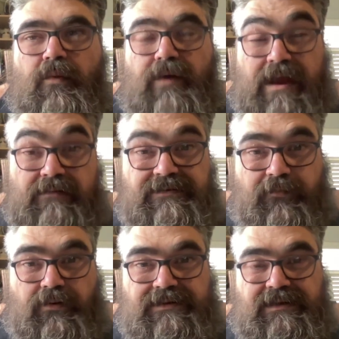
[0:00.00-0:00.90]
When I was
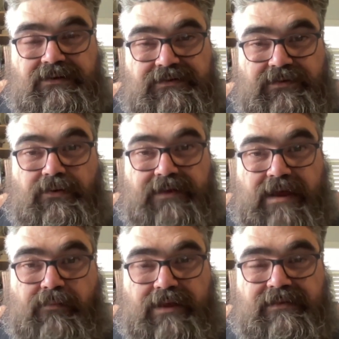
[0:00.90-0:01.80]
14 years old and
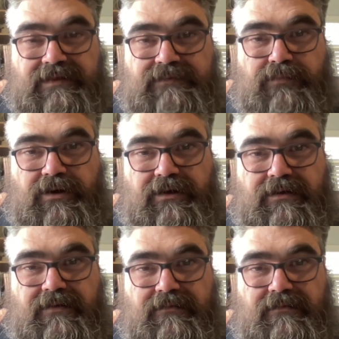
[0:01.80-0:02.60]
I read this book,